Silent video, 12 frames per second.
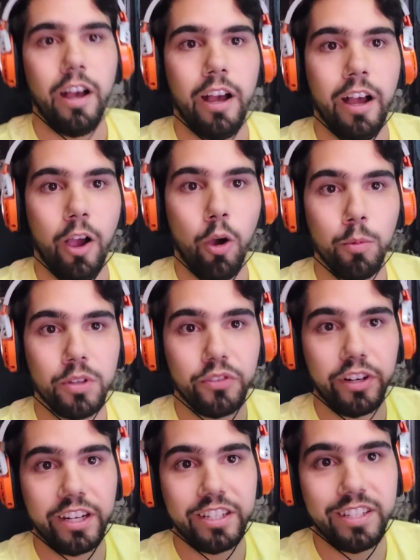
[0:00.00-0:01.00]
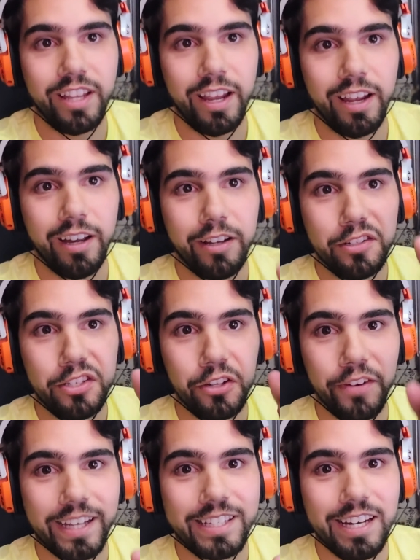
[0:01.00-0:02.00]
I almost forgot to say,
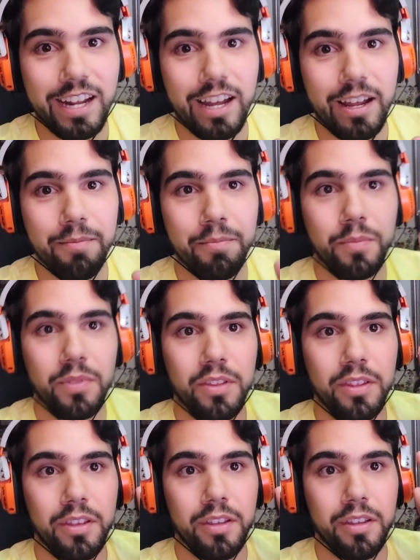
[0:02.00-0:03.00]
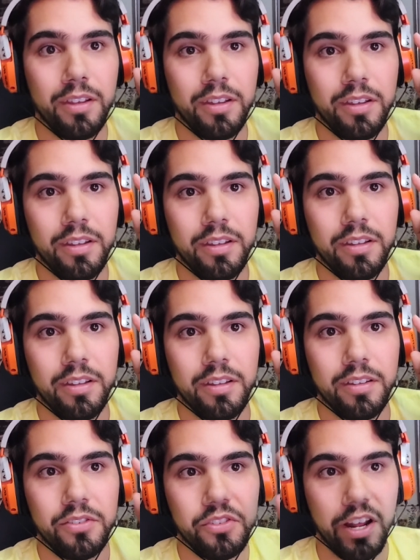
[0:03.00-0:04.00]
until next time,
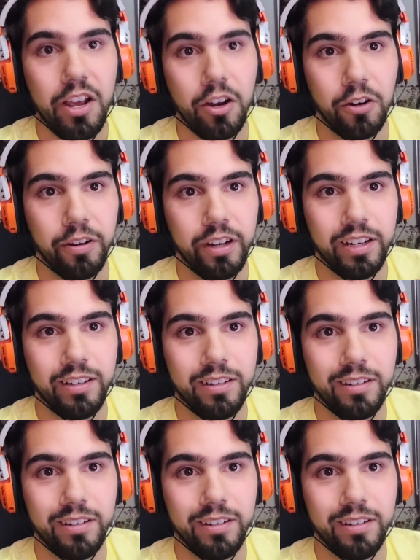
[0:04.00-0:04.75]
stay hungry.